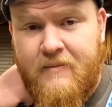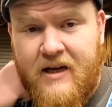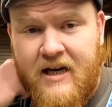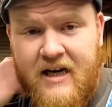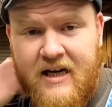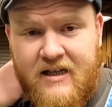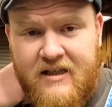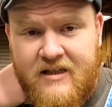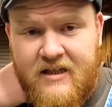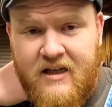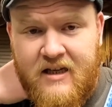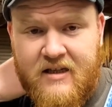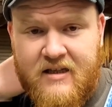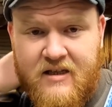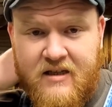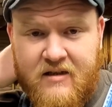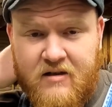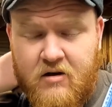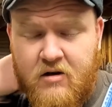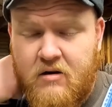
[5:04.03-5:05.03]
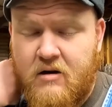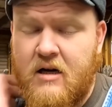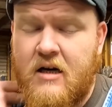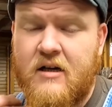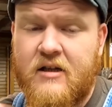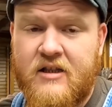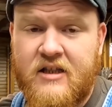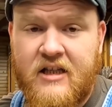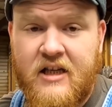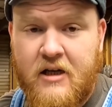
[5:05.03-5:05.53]
gasket, or
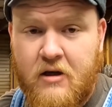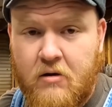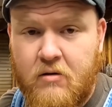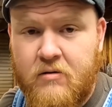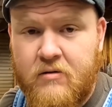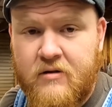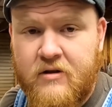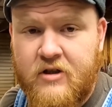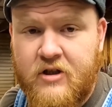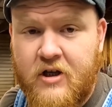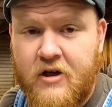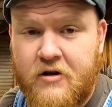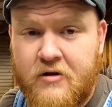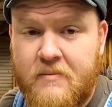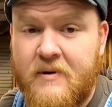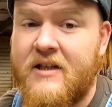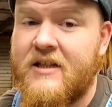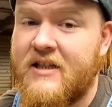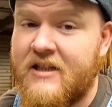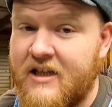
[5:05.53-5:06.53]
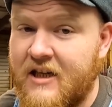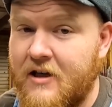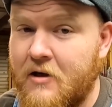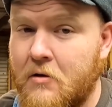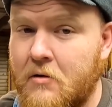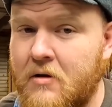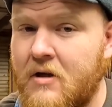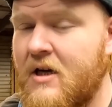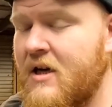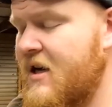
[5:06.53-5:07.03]
seal,
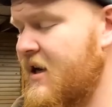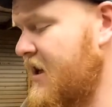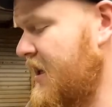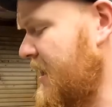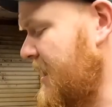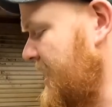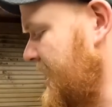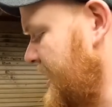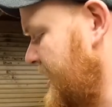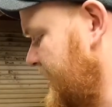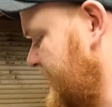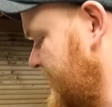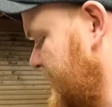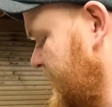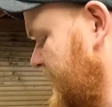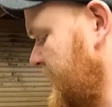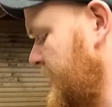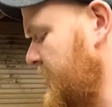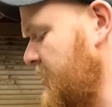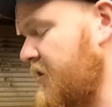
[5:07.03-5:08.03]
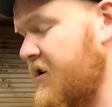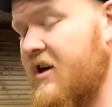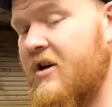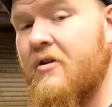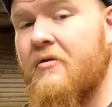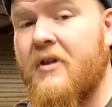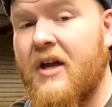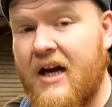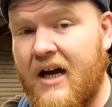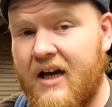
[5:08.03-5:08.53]
and you can
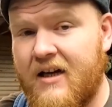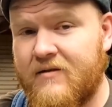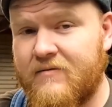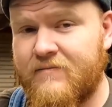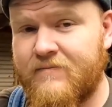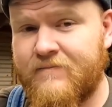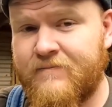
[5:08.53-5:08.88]
do that.